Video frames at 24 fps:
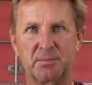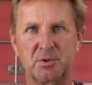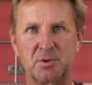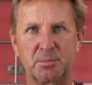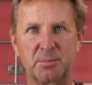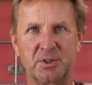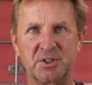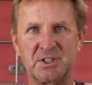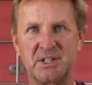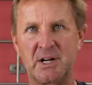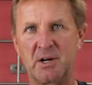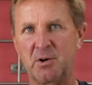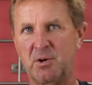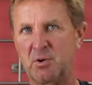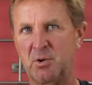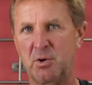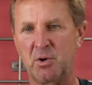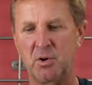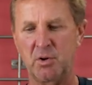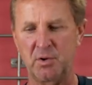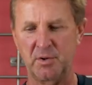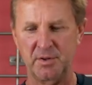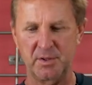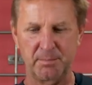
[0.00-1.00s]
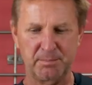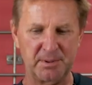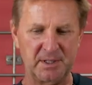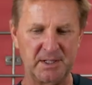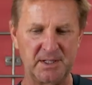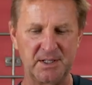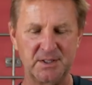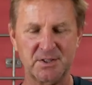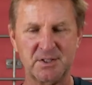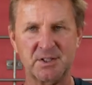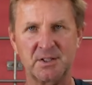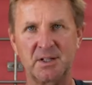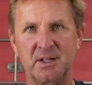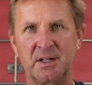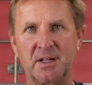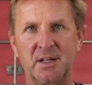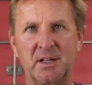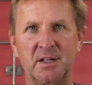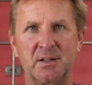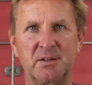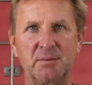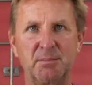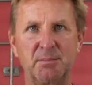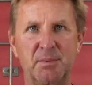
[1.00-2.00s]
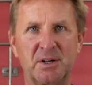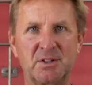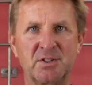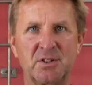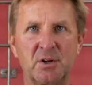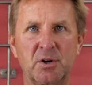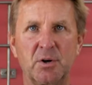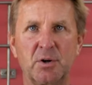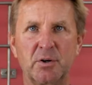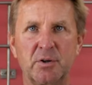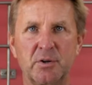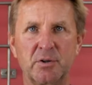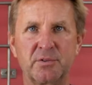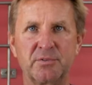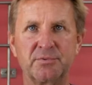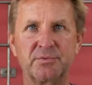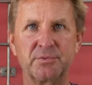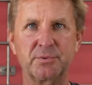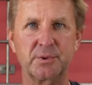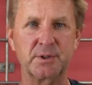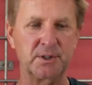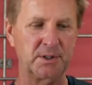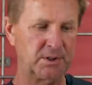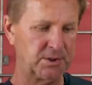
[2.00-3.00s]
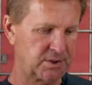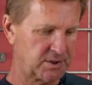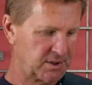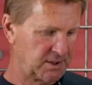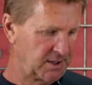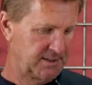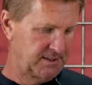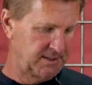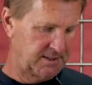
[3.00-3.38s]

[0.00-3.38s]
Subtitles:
Too much alcohol in the base and it makes it harder to freeze.